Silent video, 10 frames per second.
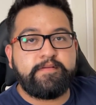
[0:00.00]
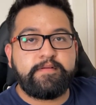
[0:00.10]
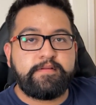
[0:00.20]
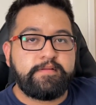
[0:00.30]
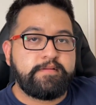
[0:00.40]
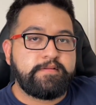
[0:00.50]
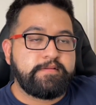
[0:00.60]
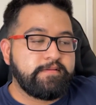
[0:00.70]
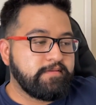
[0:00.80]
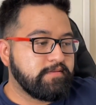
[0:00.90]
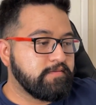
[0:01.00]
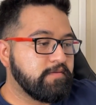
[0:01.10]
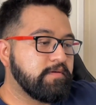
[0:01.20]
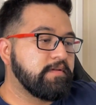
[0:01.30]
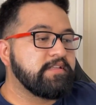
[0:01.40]
So we gotta put those in.
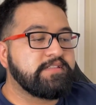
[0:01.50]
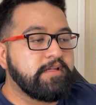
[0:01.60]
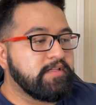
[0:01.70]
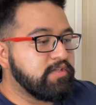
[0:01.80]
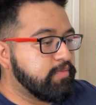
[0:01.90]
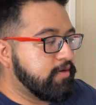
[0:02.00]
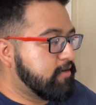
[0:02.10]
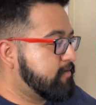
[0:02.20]
And it's all the two point oh